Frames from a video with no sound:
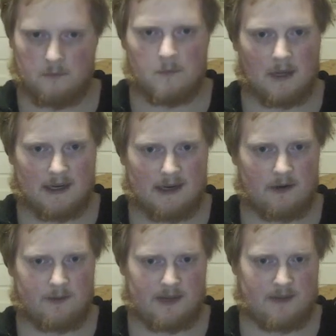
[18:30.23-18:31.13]
And here
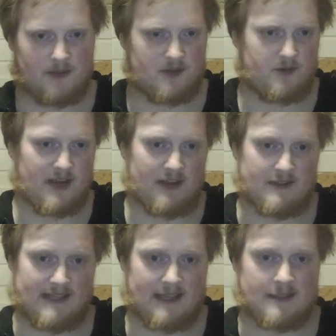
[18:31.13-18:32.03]
he played bishop to
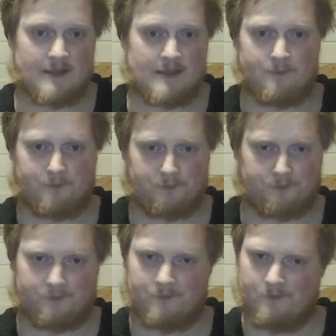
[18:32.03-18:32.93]
a6,
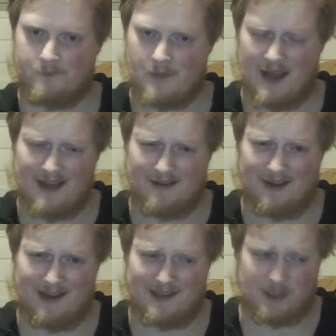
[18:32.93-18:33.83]
and
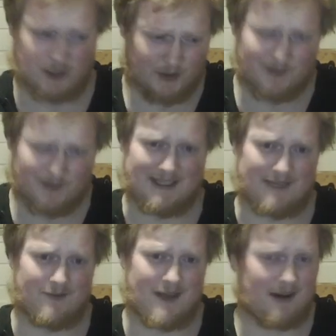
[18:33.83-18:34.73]
I do
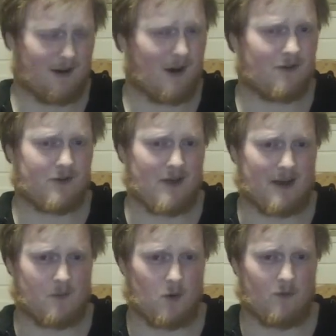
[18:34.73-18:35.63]
believe that after
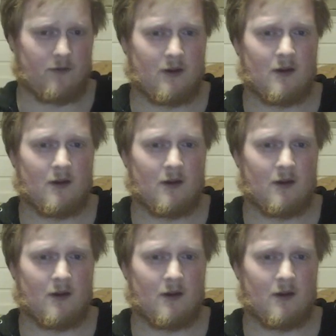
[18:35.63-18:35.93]
that move